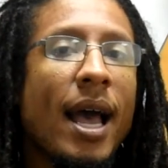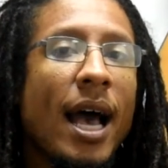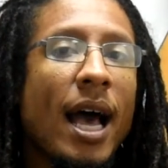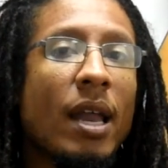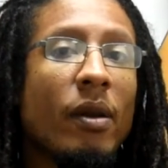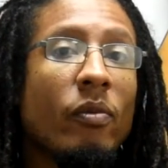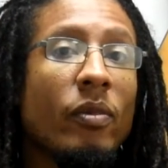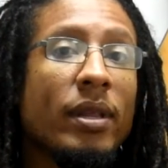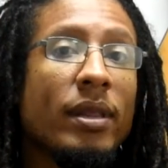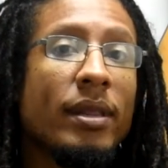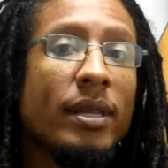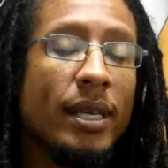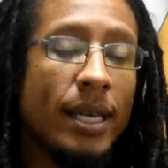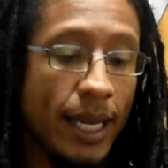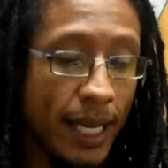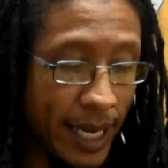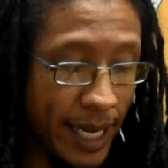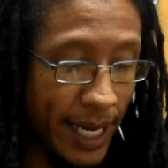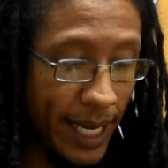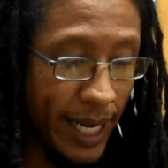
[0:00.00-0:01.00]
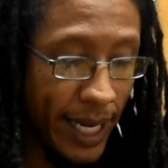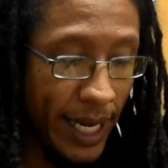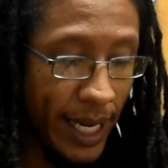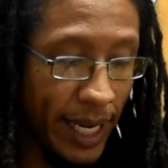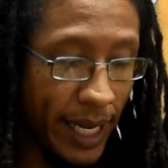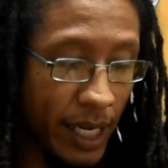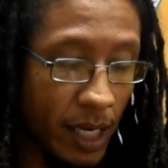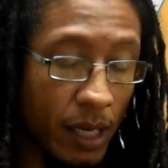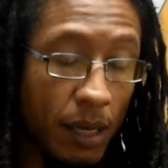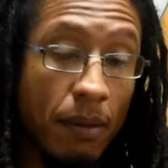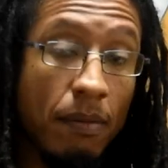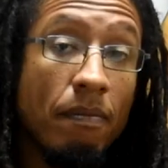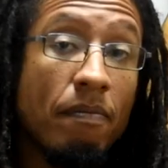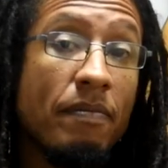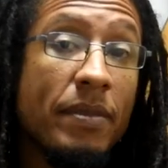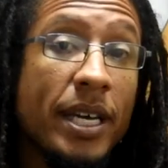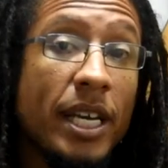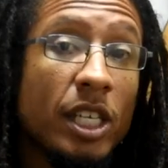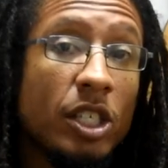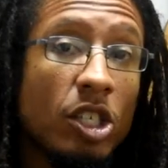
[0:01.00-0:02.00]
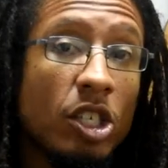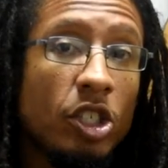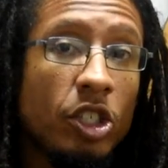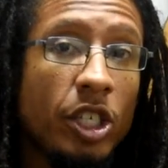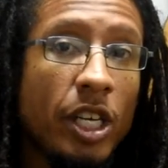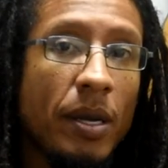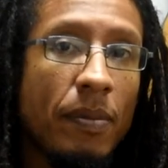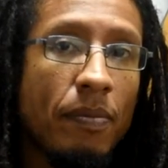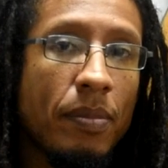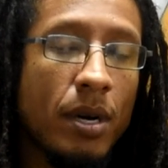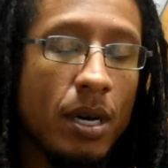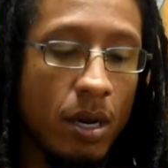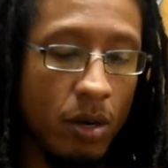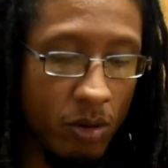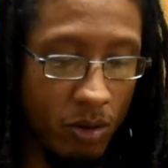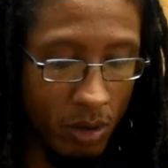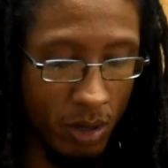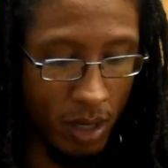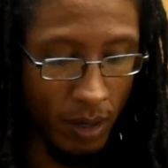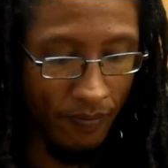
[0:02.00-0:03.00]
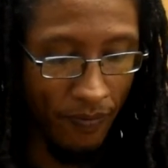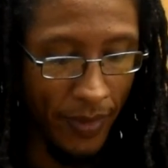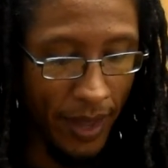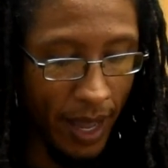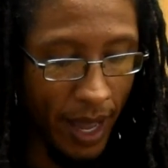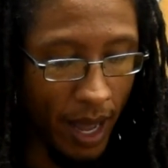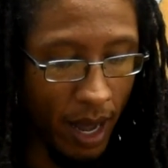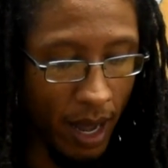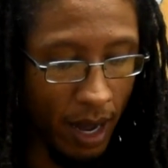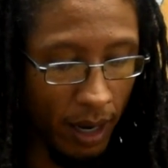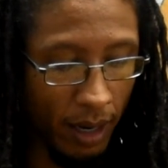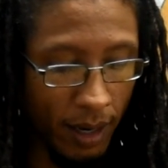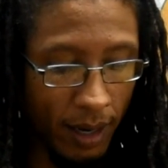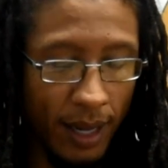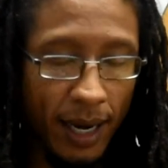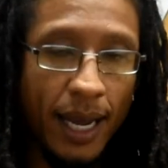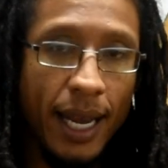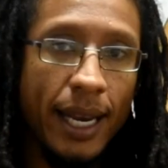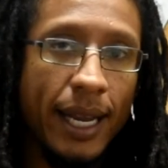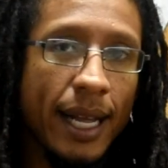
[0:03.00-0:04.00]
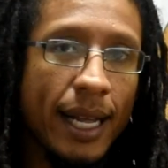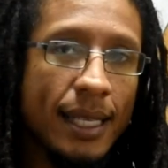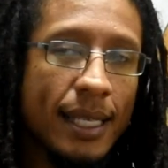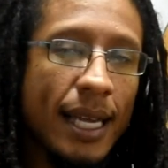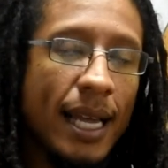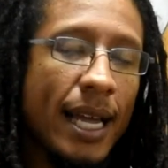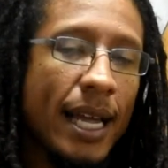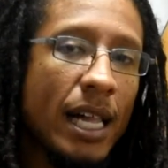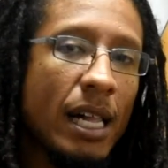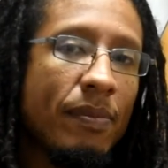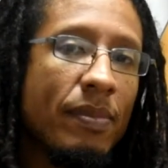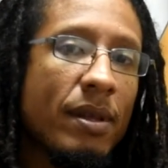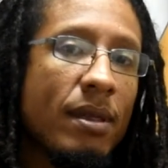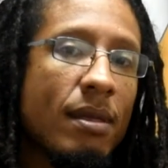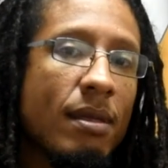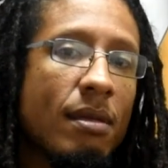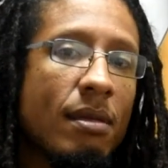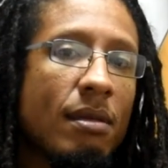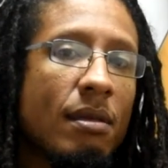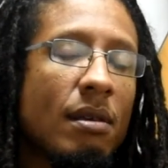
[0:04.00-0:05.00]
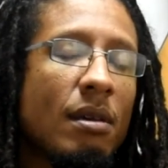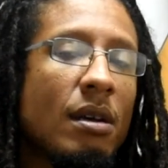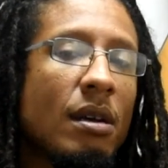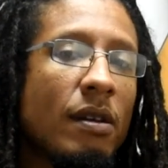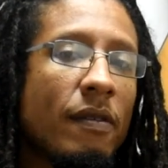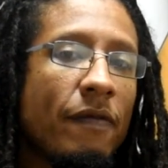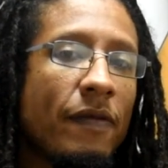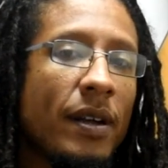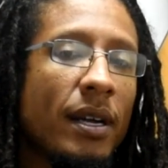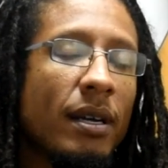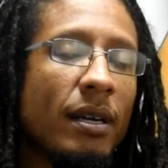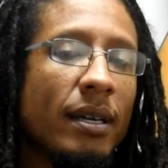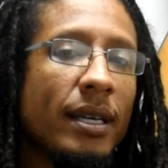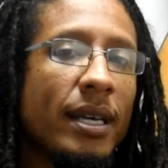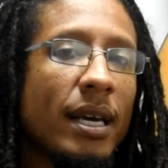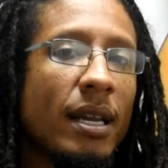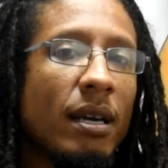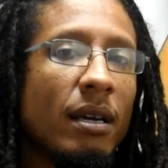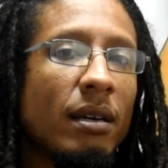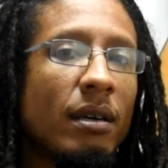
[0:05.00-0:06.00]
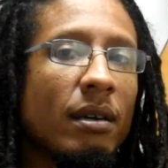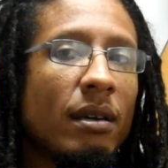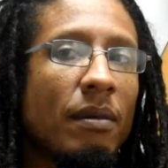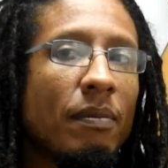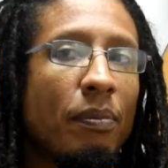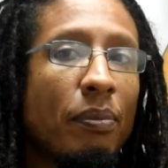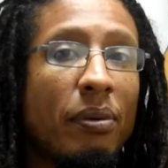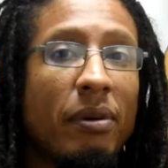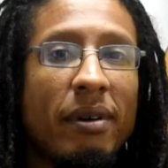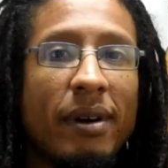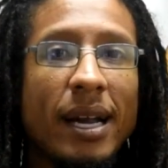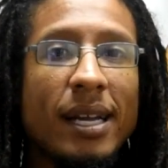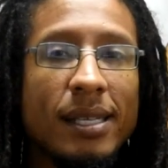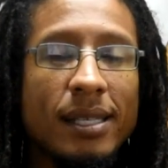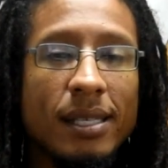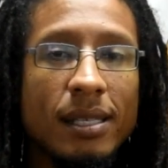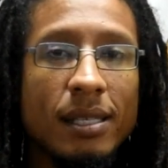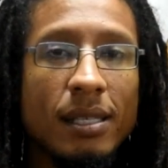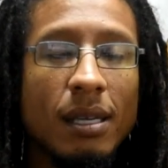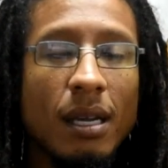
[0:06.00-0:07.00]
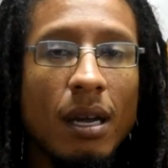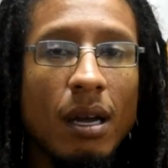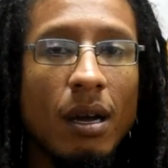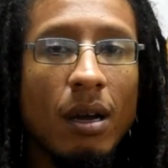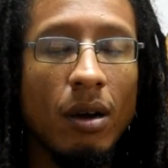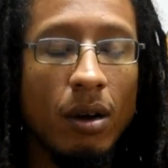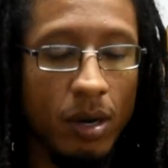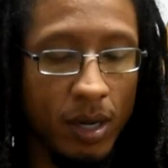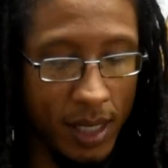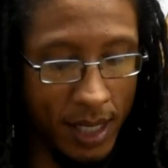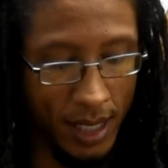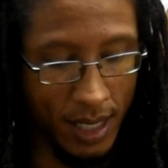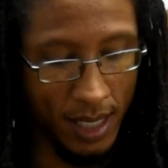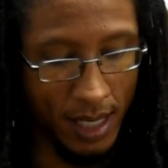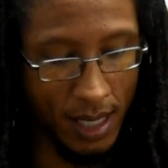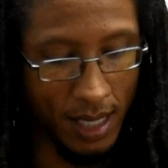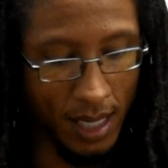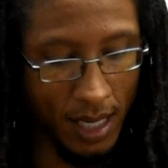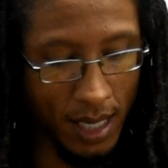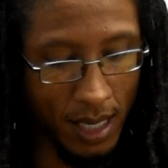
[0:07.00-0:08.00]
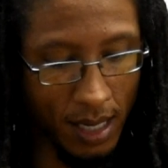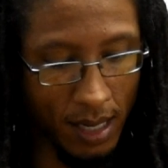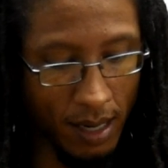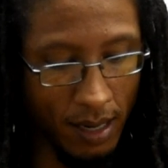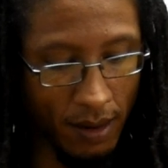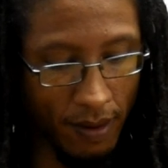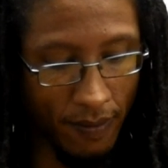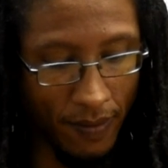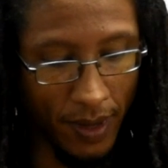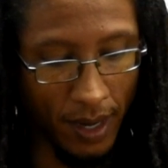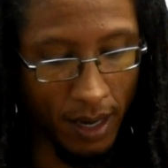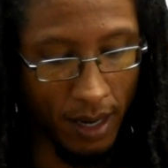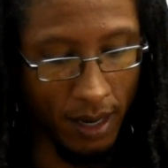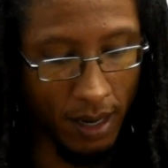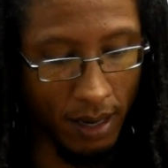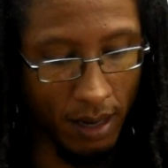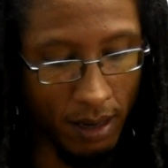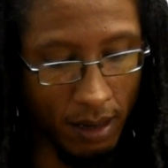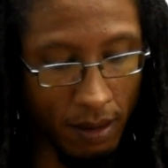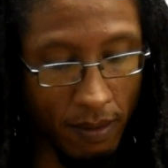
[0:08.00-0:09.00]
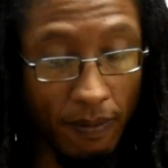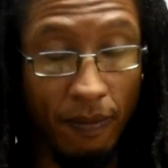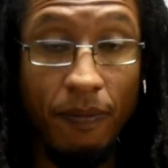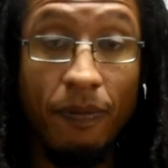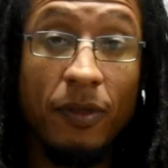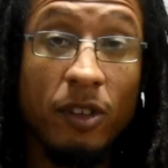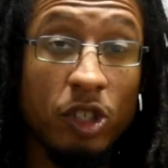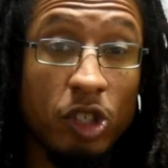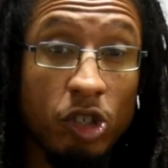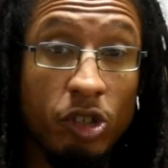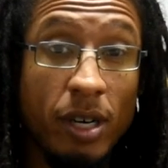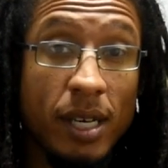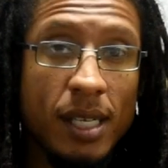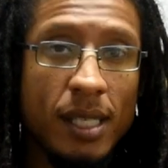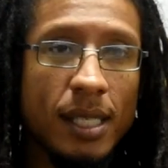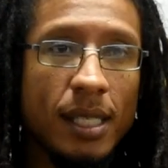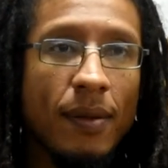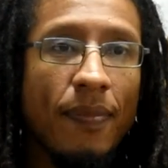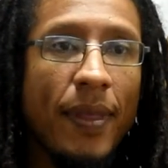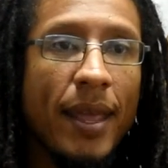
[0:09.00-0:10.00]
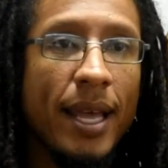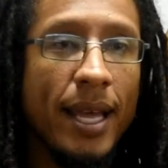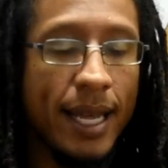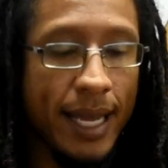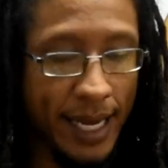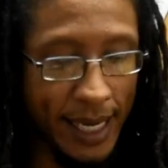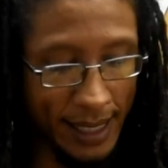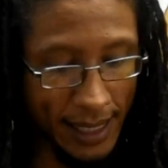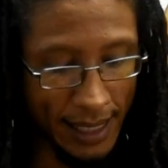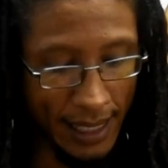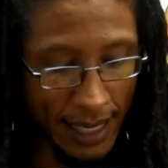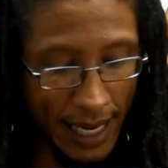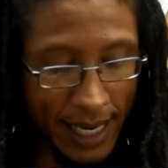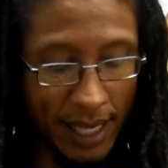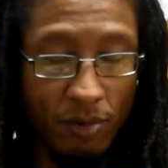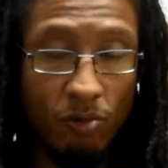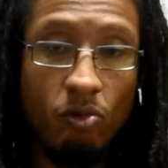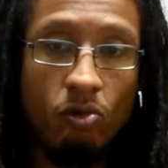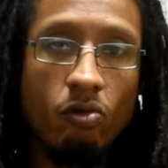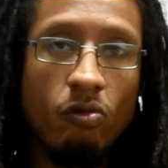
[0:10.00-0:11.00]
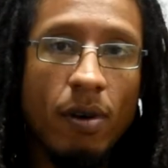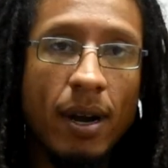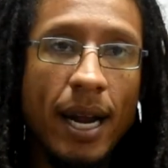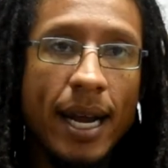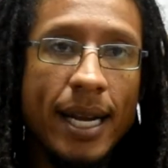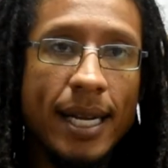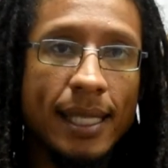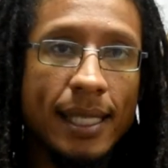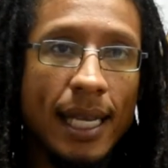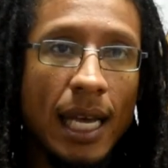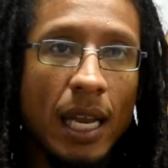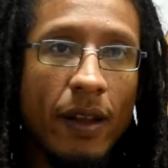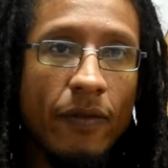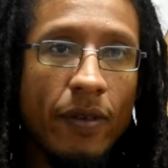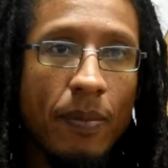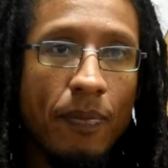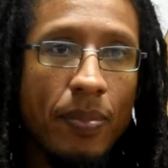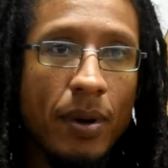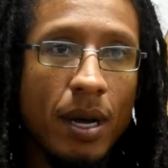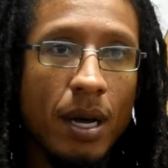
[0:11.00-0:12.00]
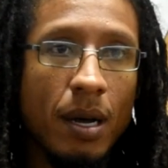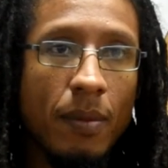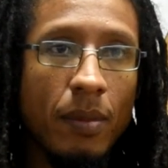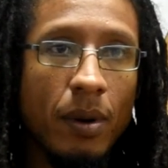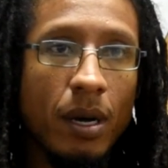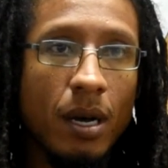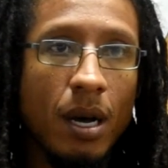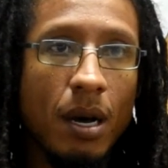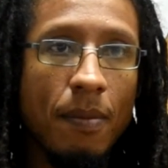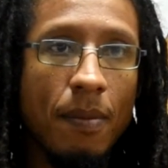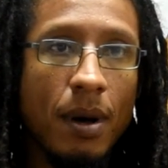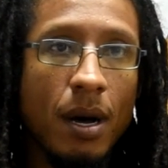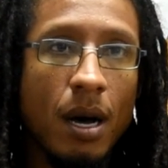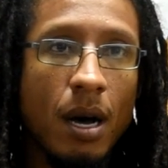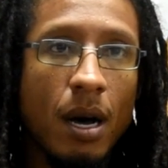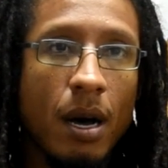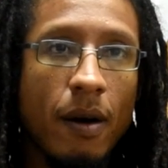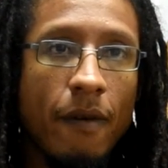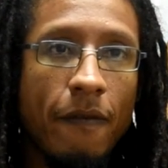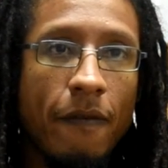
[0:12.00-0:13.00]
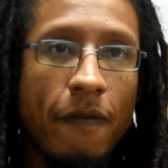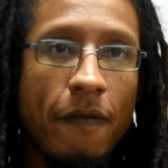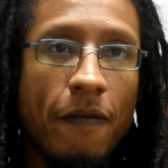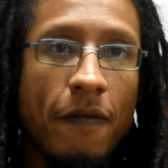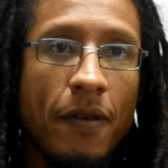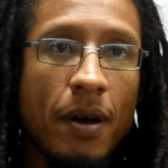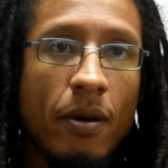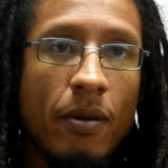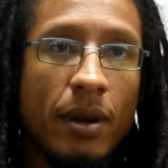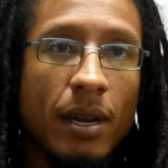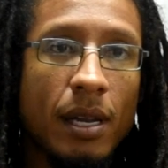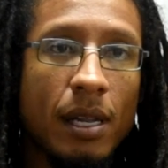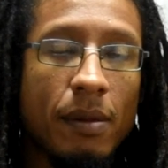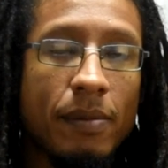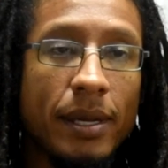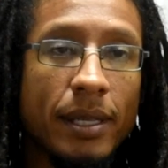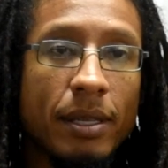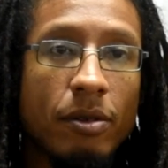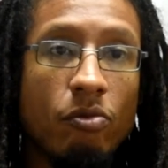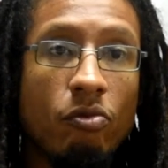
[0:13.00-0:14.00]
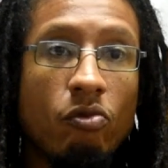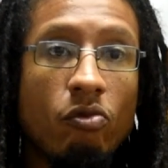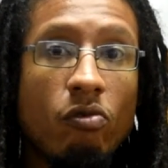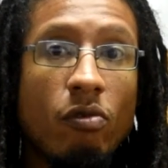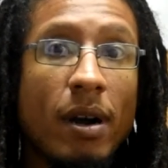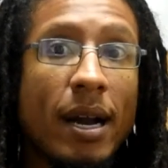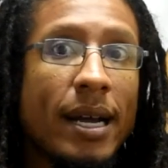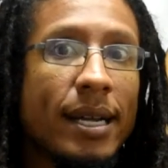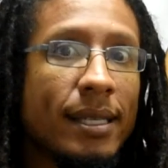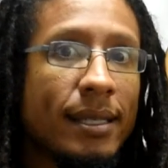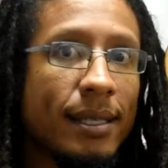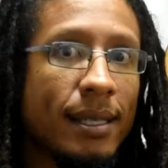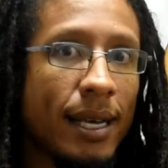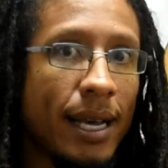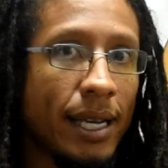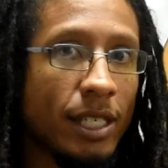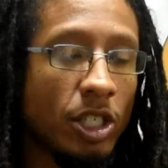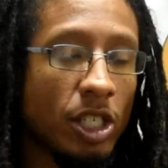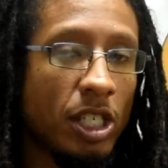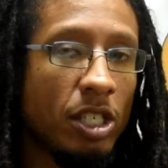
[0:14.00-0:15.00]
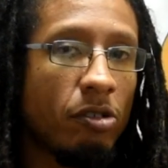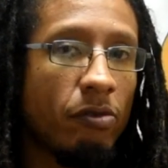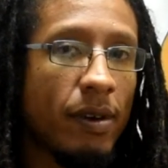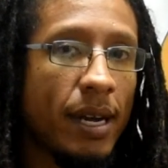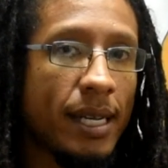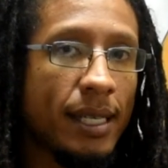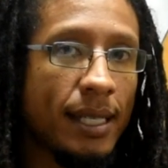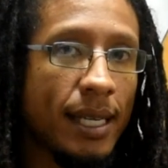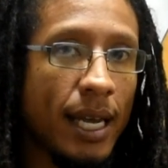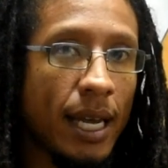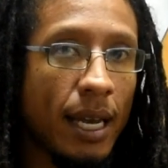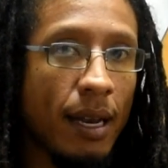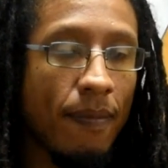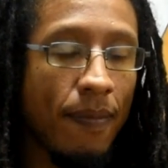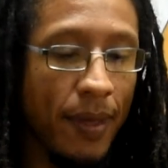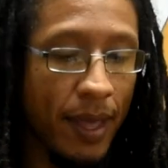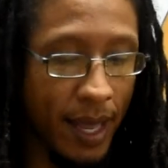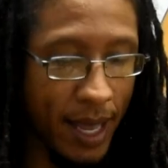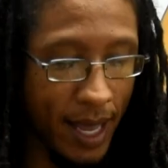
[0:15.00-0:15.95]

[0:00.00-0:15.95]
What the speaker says: And with the A major shape bar chord, a good idea to help your 3rd finger get a good press onto the strings is to let the right side of your palm come forward a little bit, the right side, just your right side.